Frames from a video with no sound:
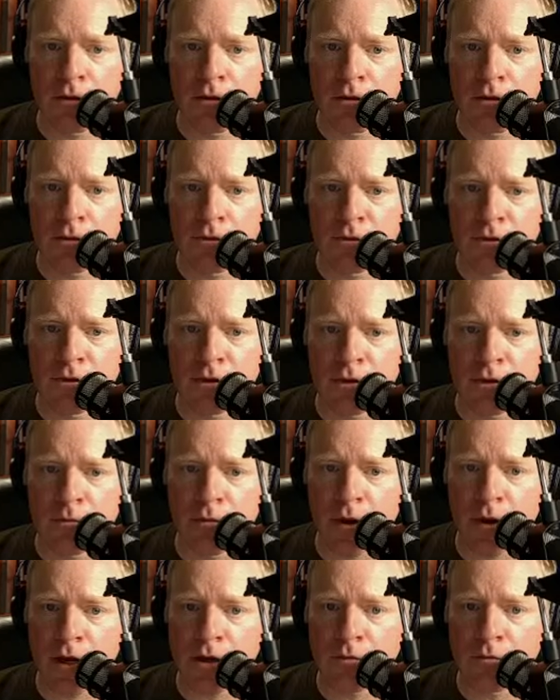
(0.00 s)
see the
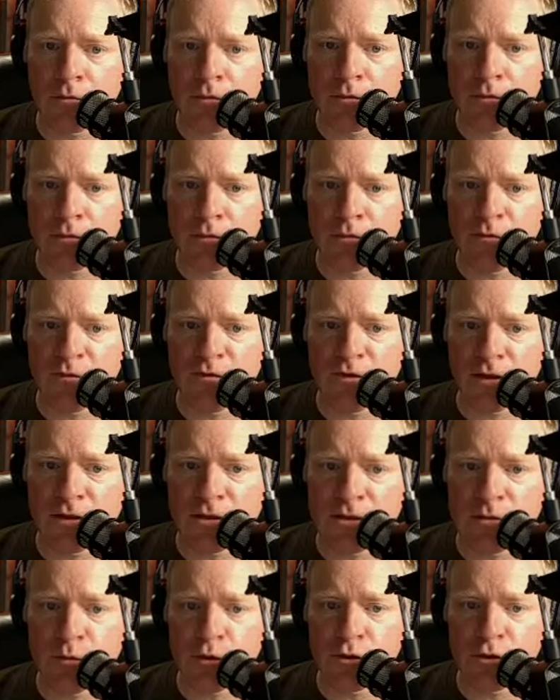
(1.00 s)
bottom
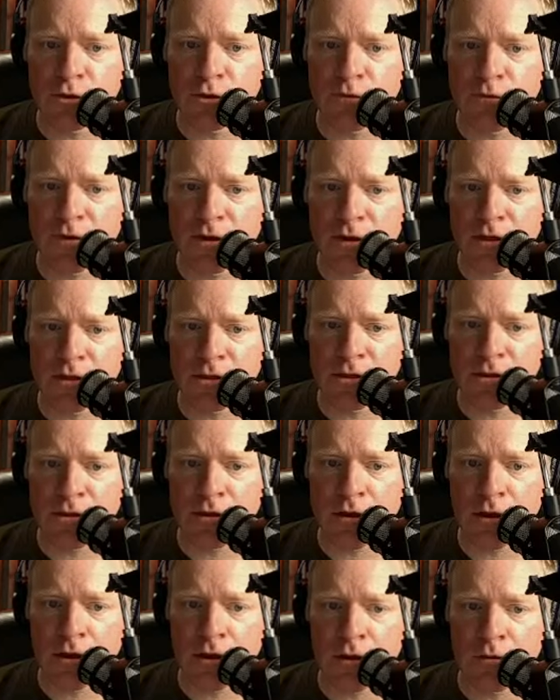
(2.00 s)
fins, the booster fins,
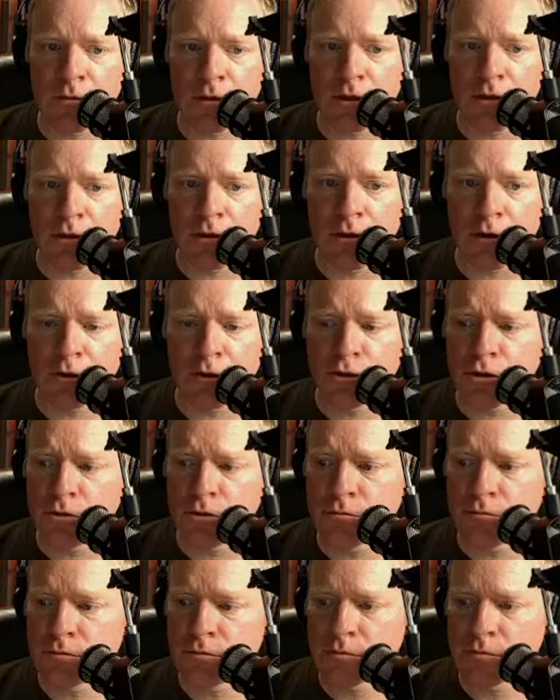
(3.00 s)
be larger.
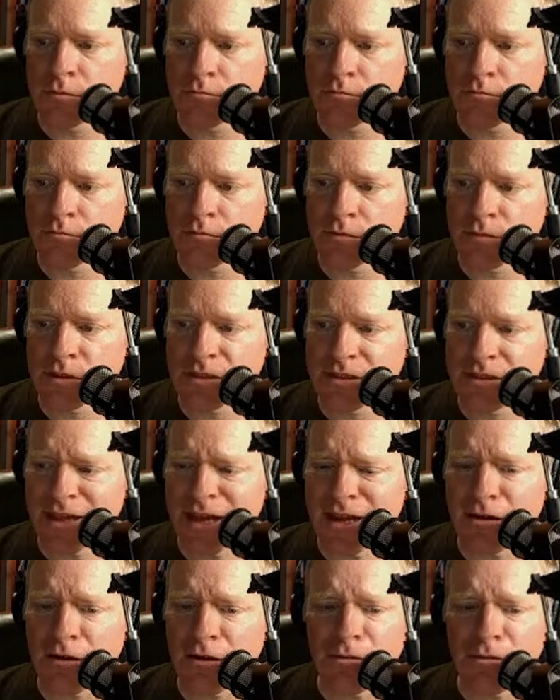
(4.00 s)
It's
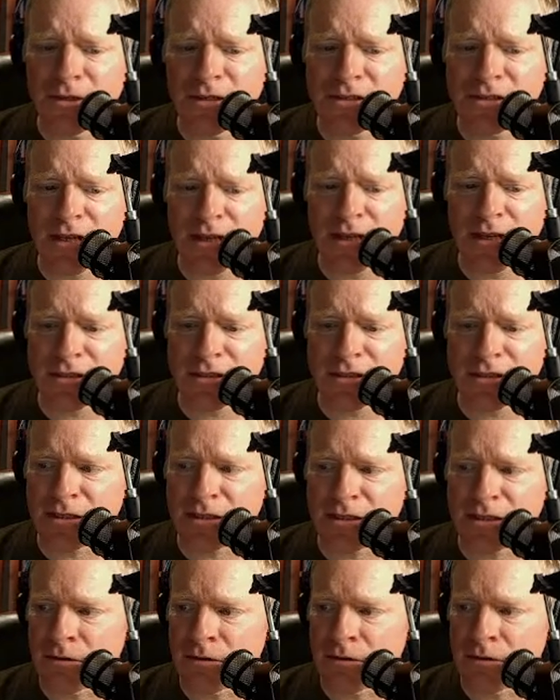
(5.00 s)
not always
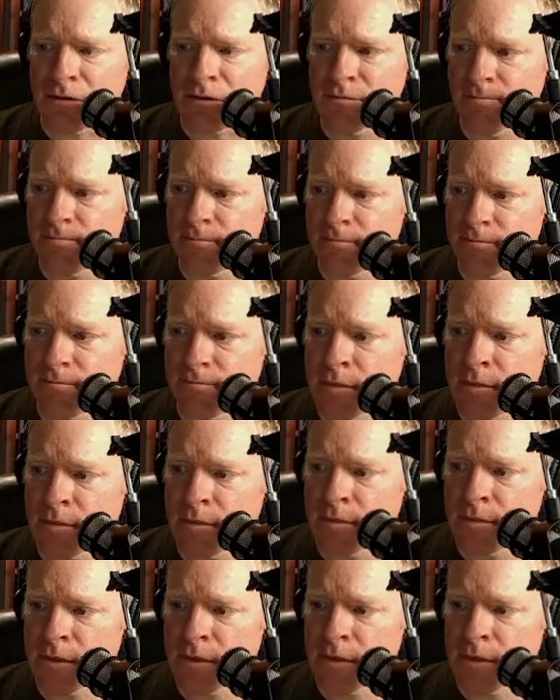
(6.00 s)
necessary.
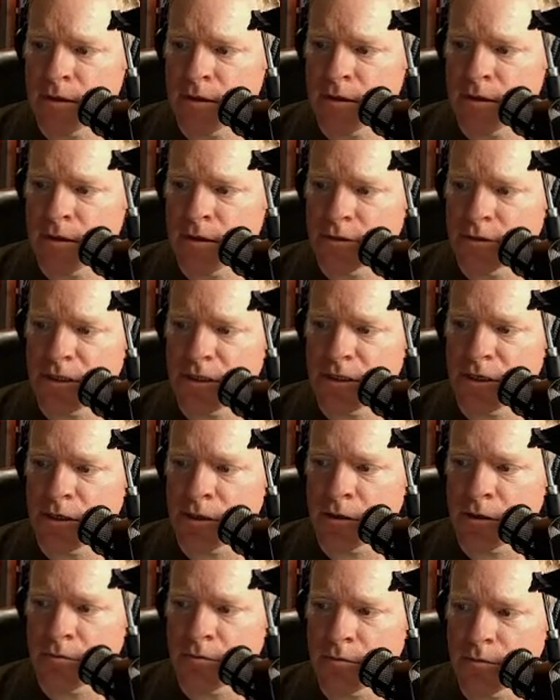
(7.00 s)
Because you can see here,